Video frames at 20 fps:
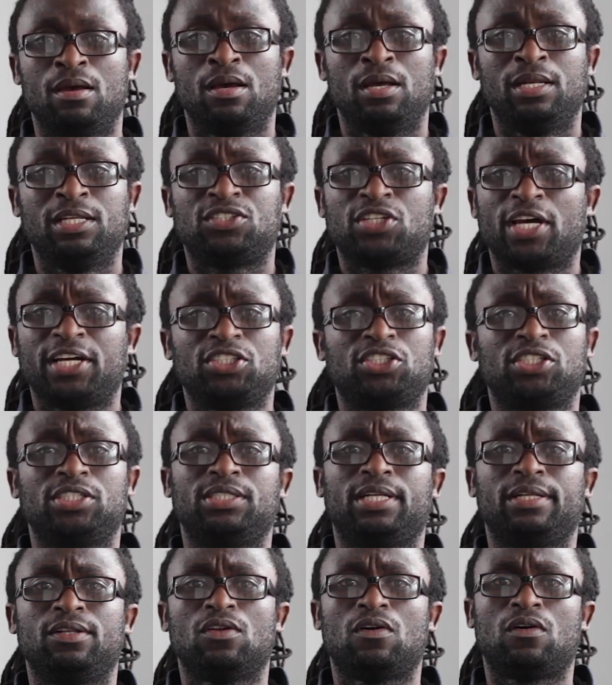Detention
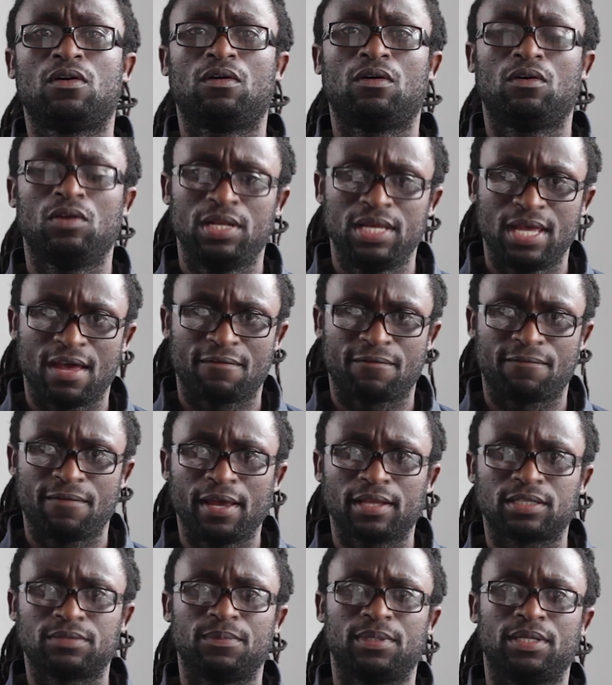did not only
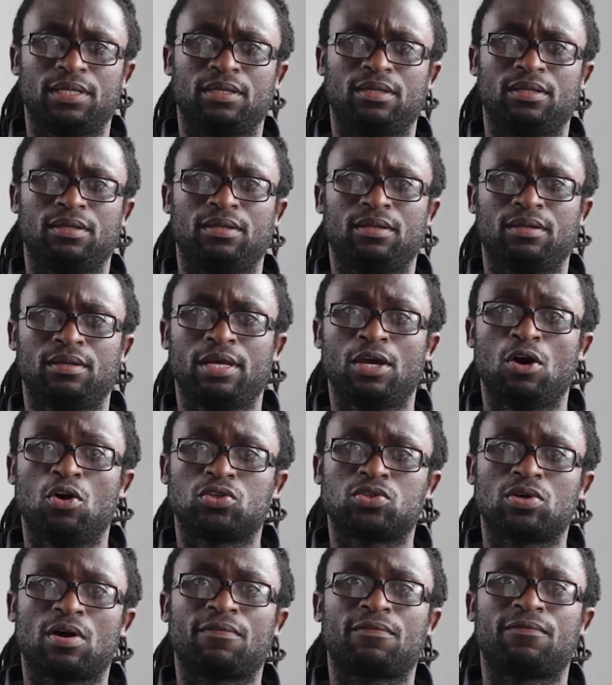affect me, it
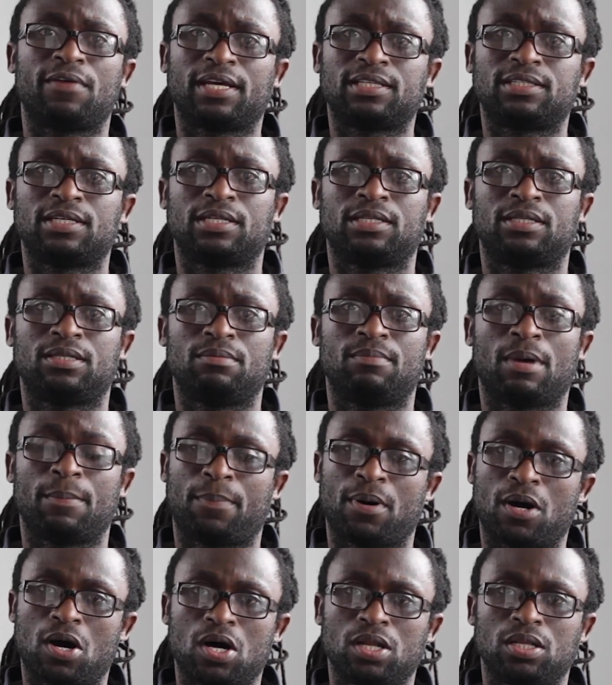also affected my
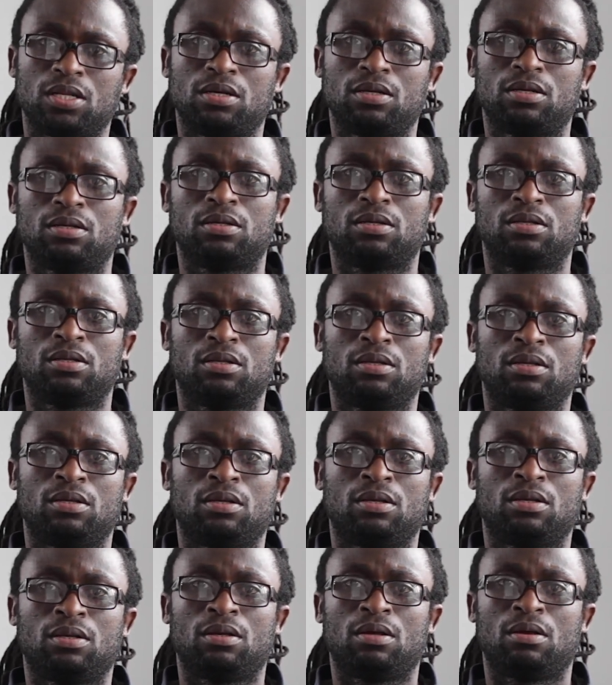partner,
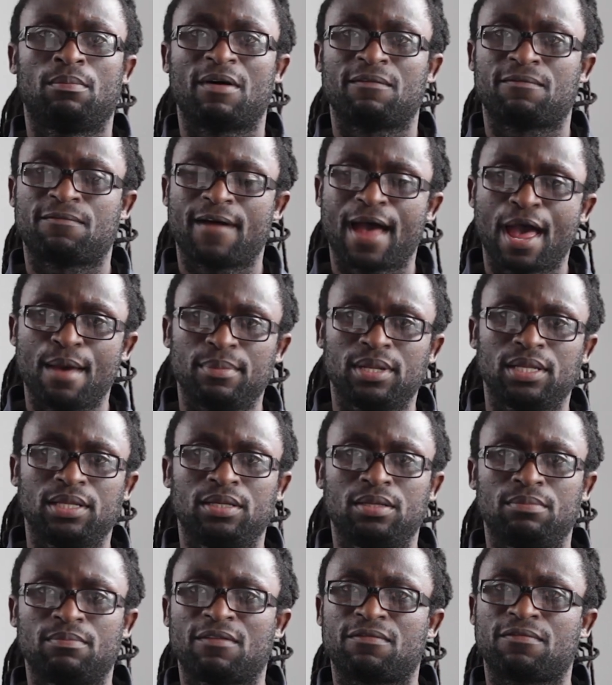my family,
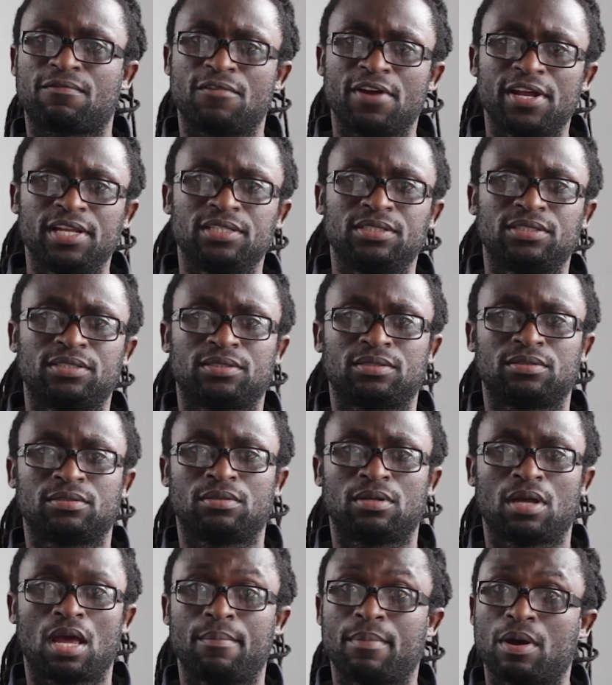my friends,
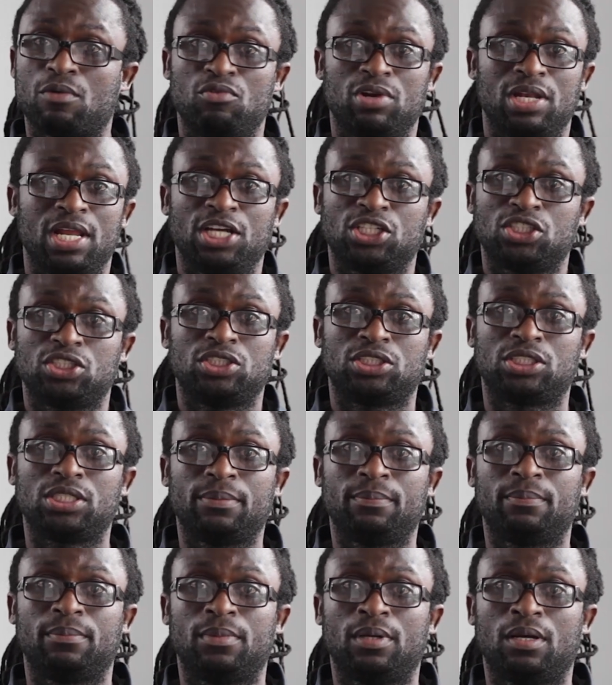and my relationship
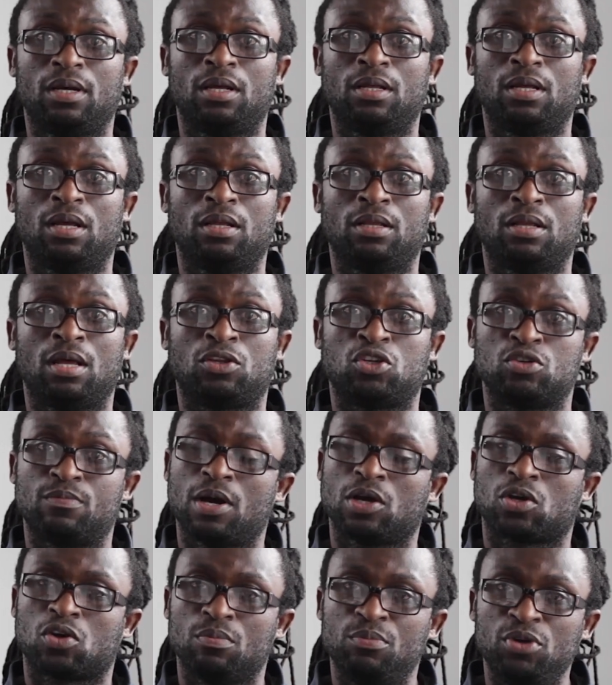to my
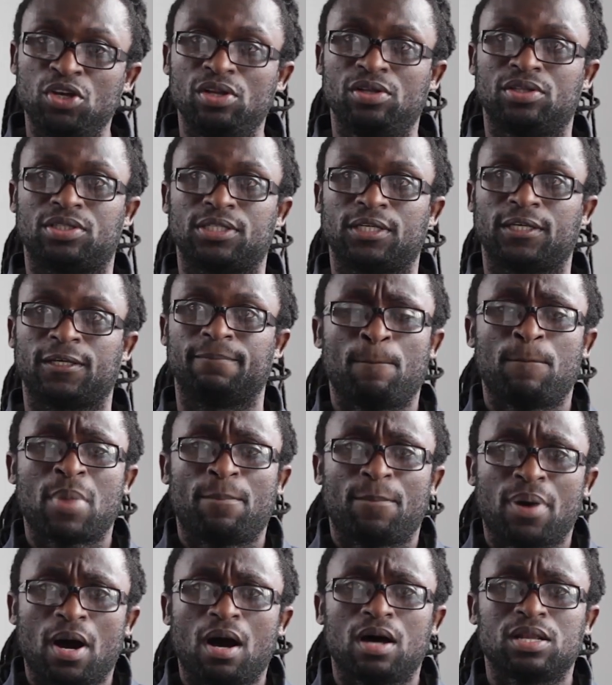community. My
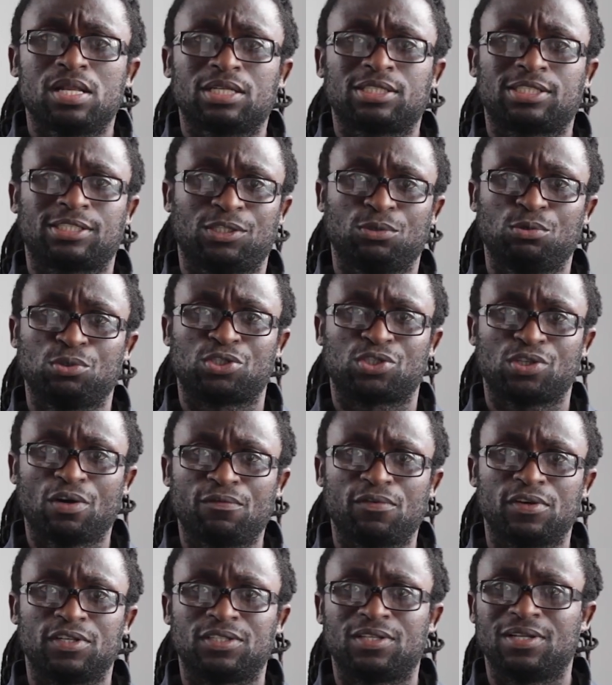partner still
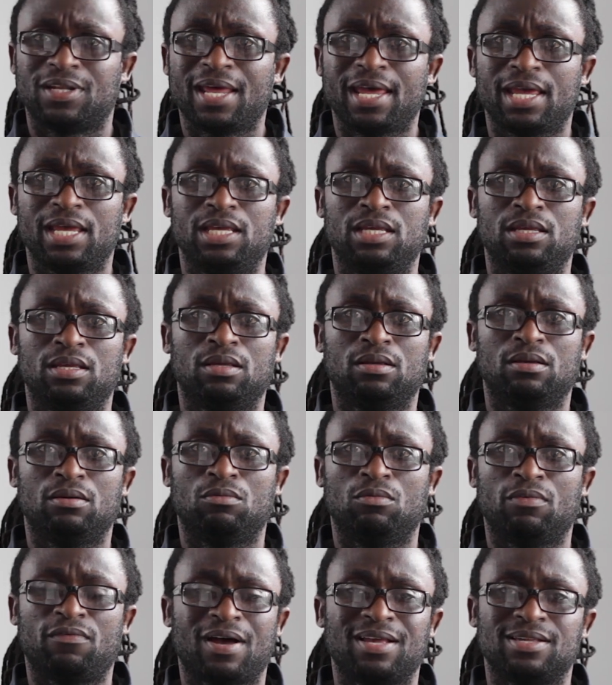suffers today
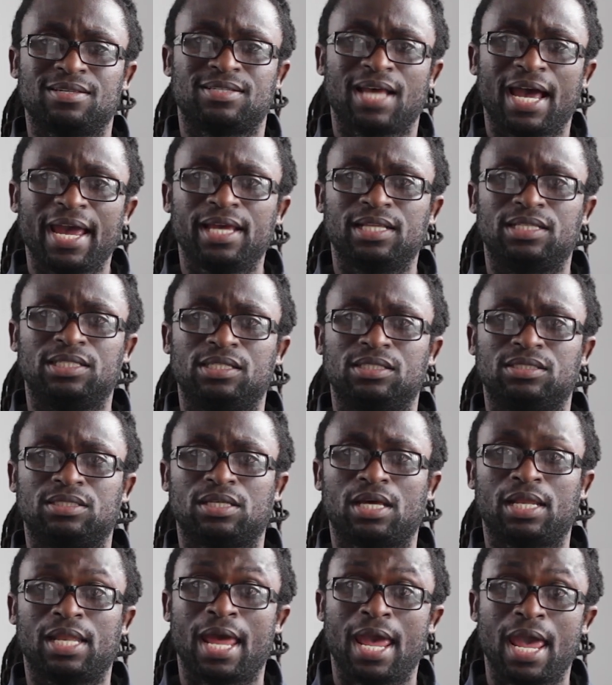with anxieties,
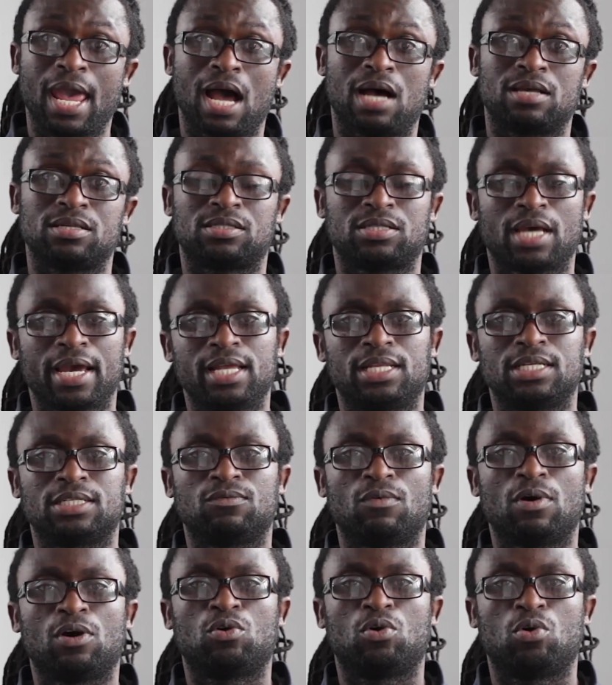and her anxieties
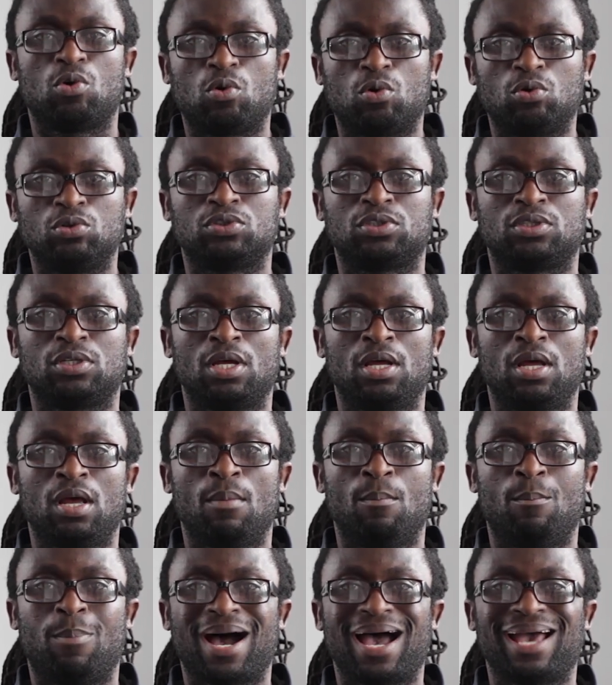were caused
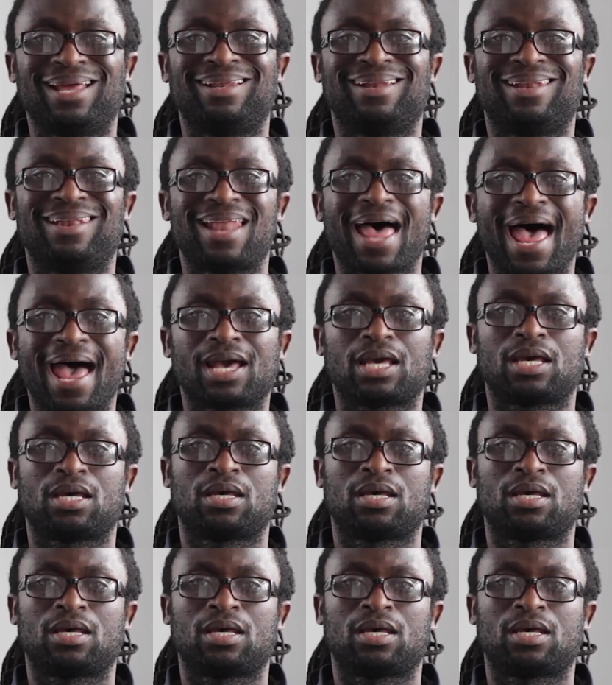by the lack